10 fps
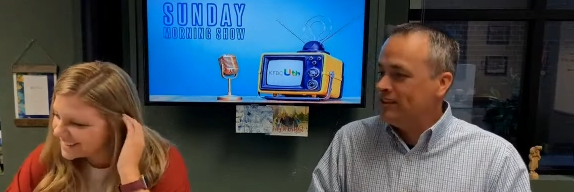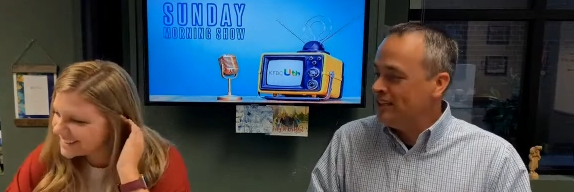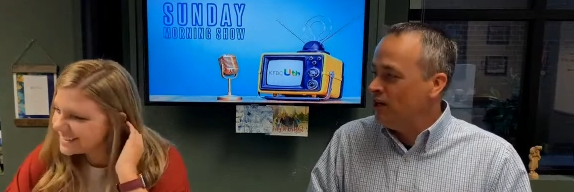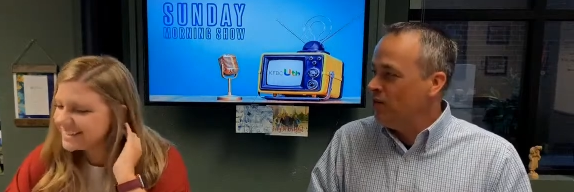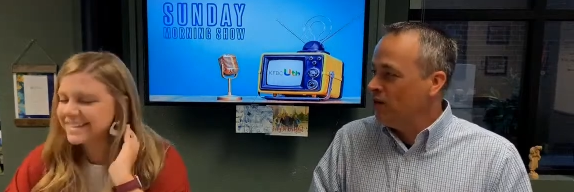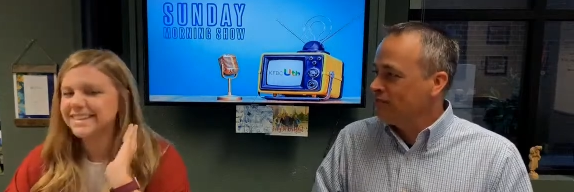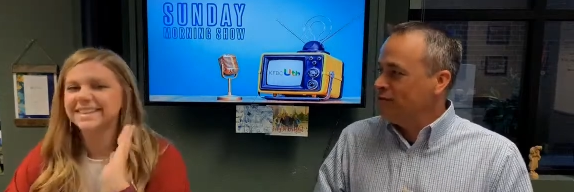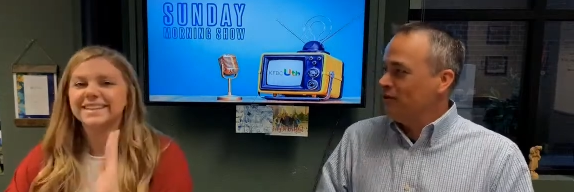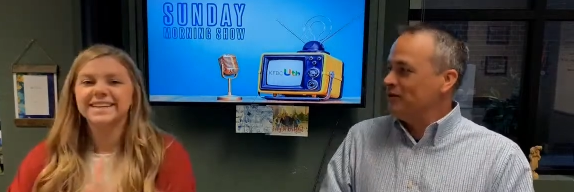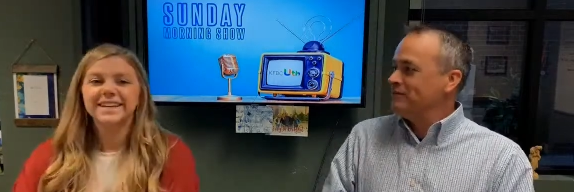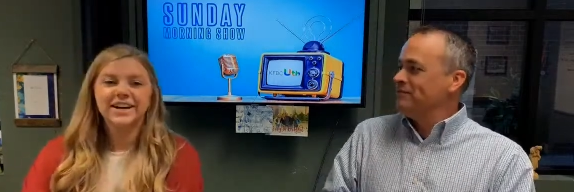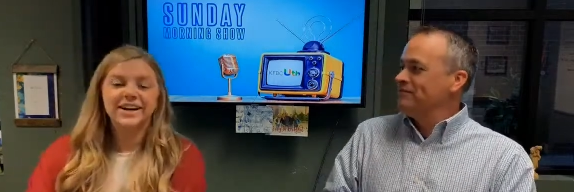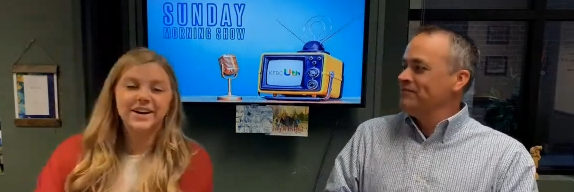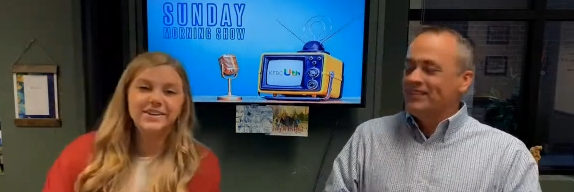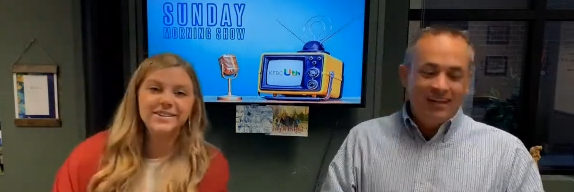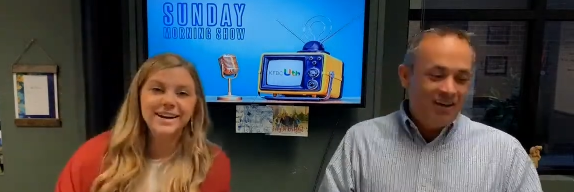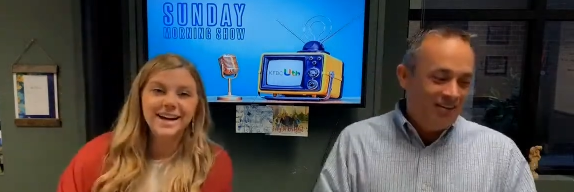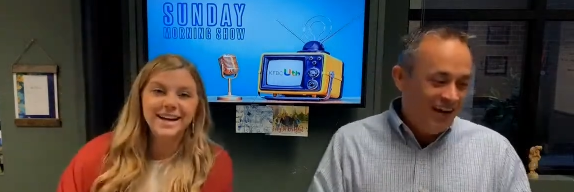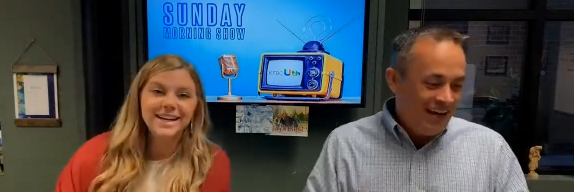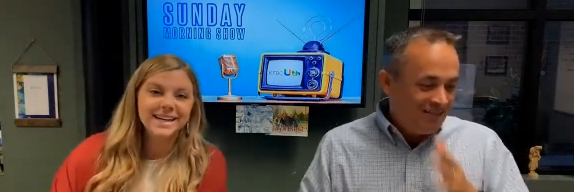Speaker 1: what they don't work for.
Speaker 2: All right,
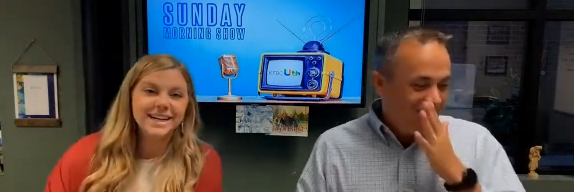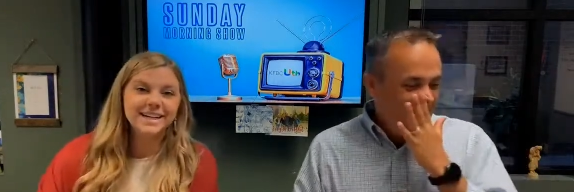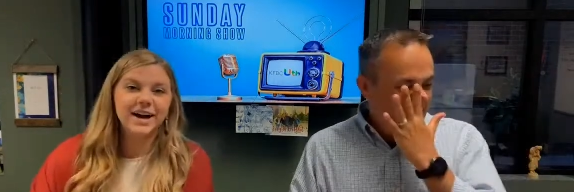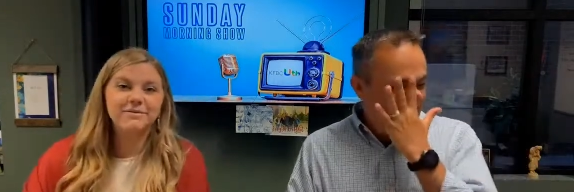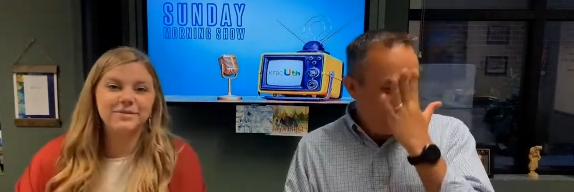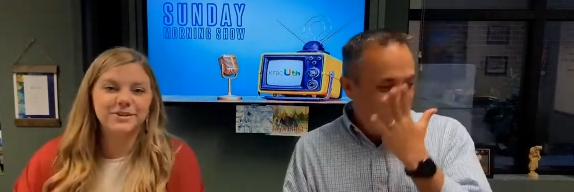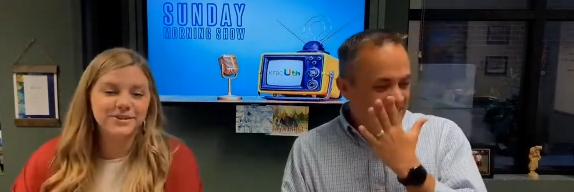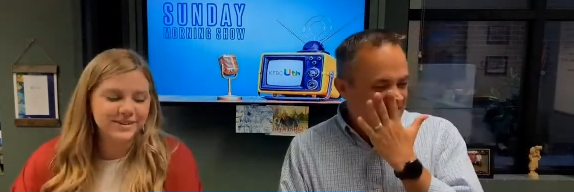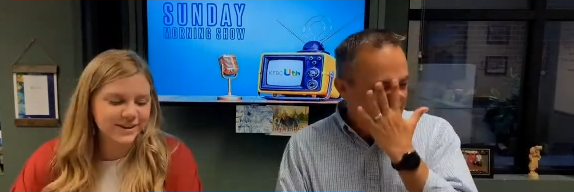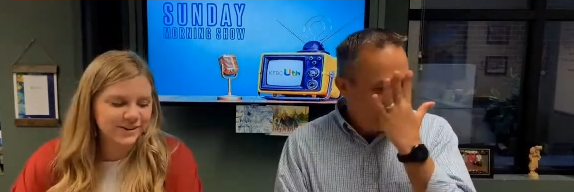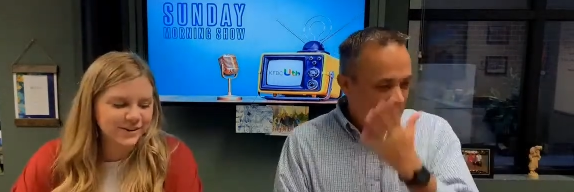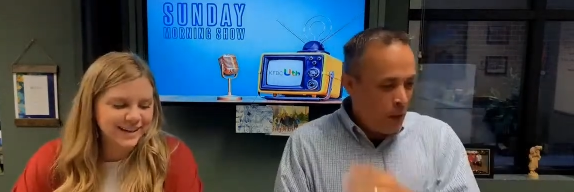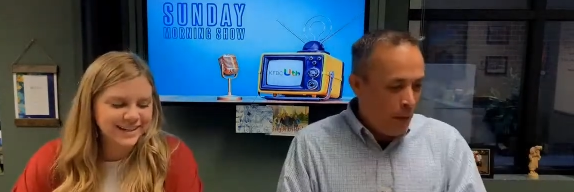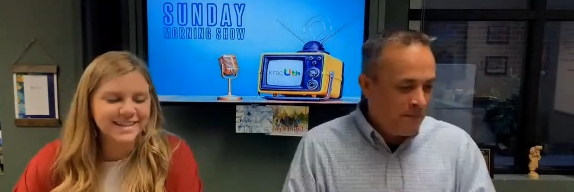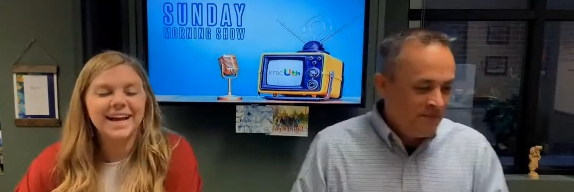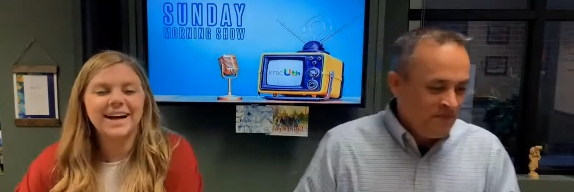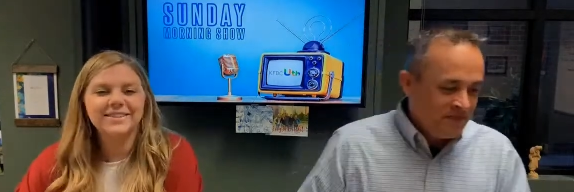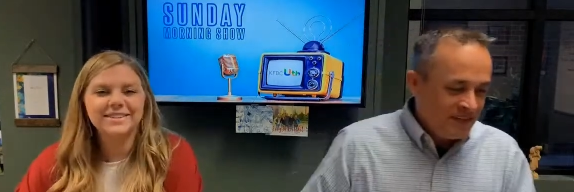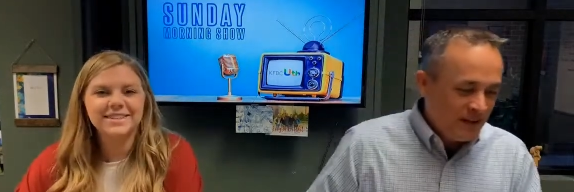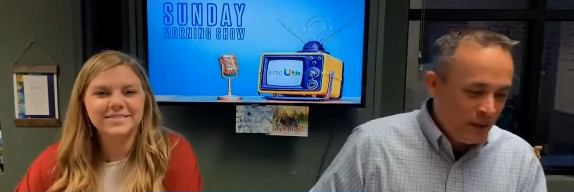All right a couple quick
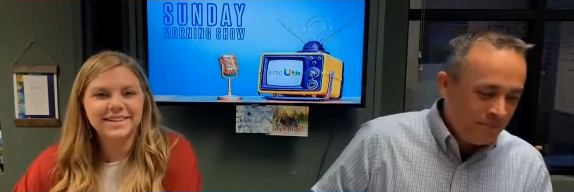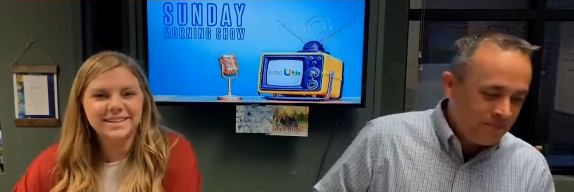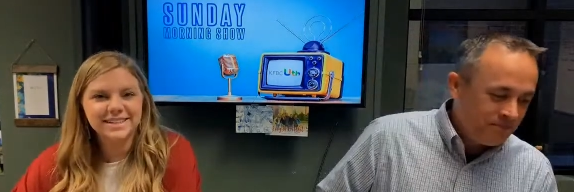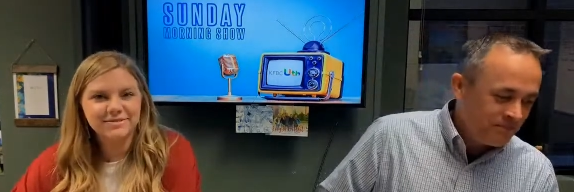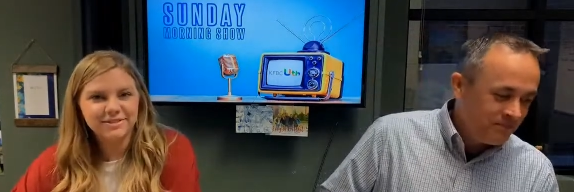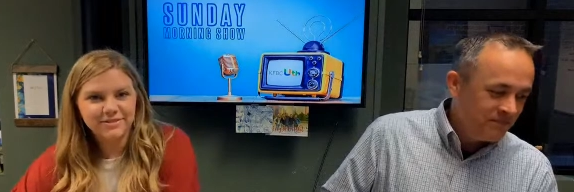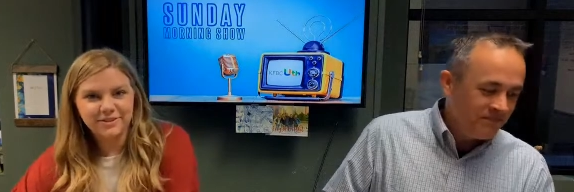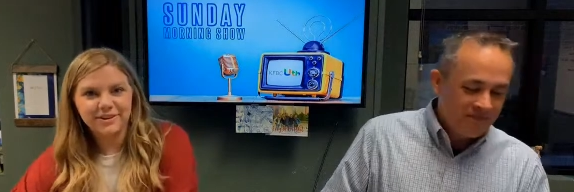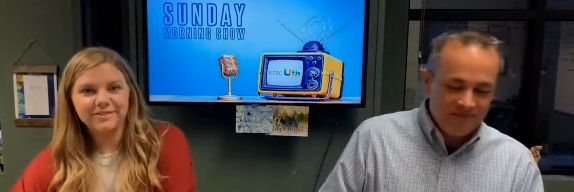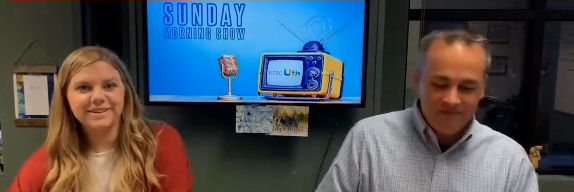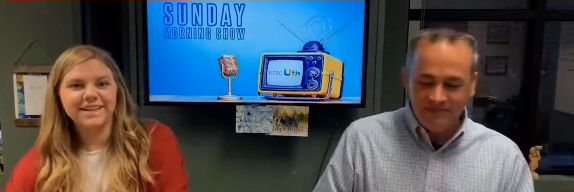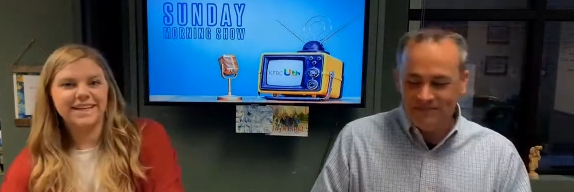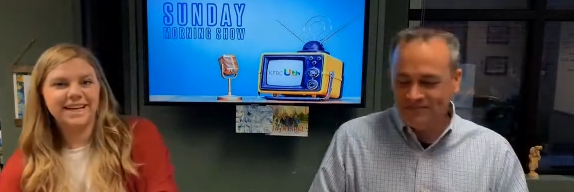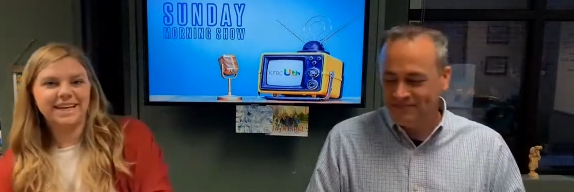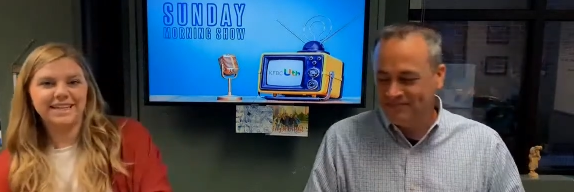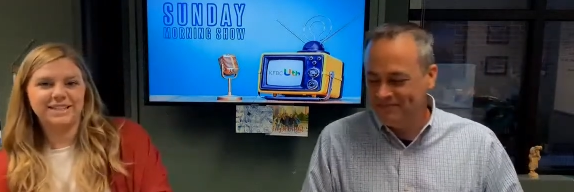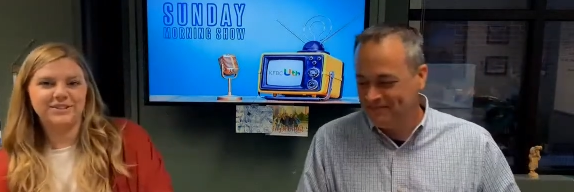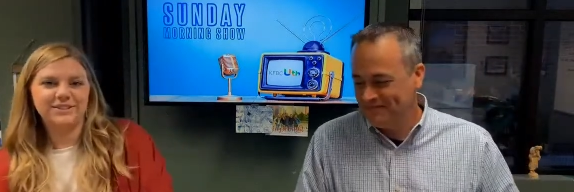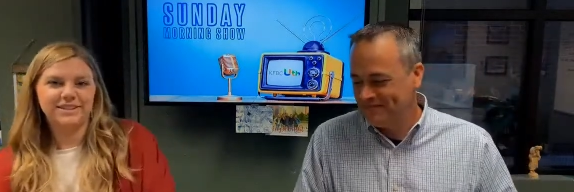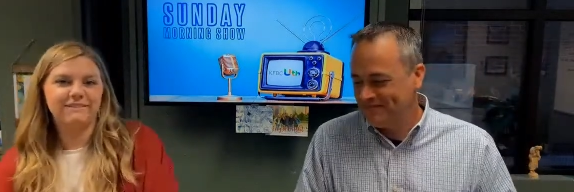announcements before we get
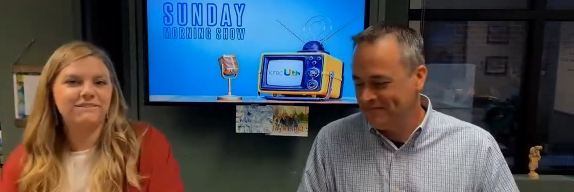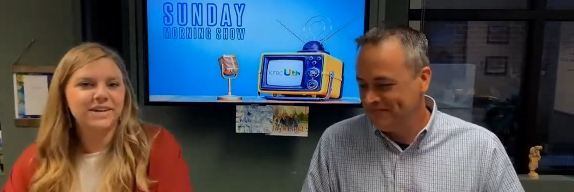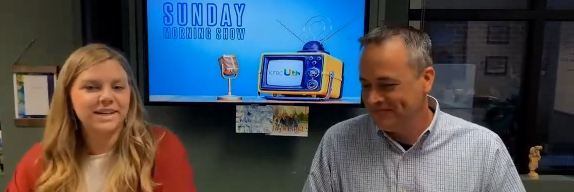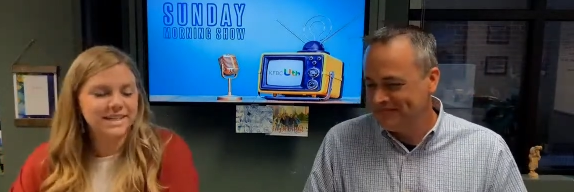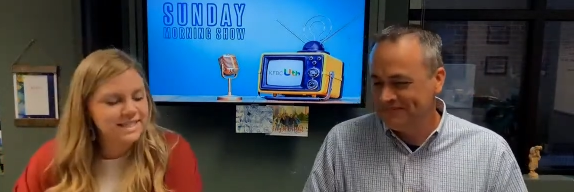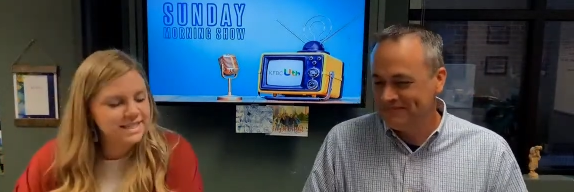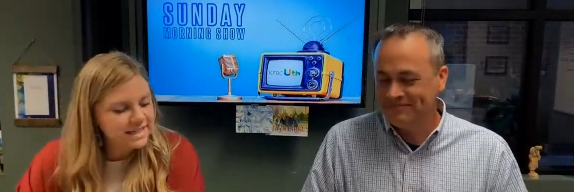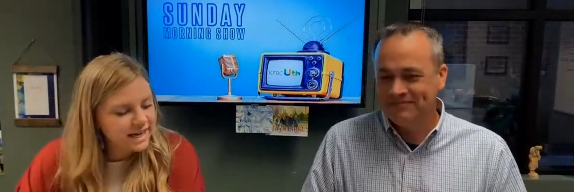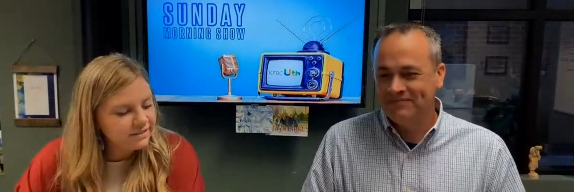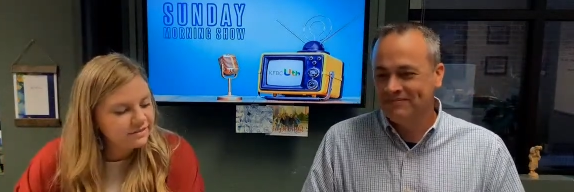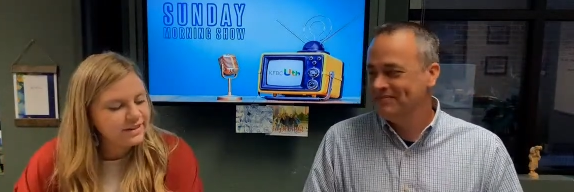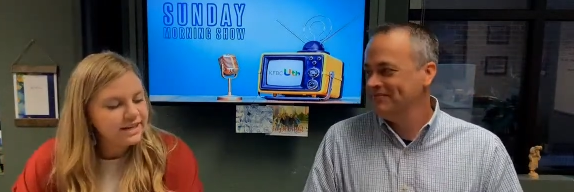to some fun stuff.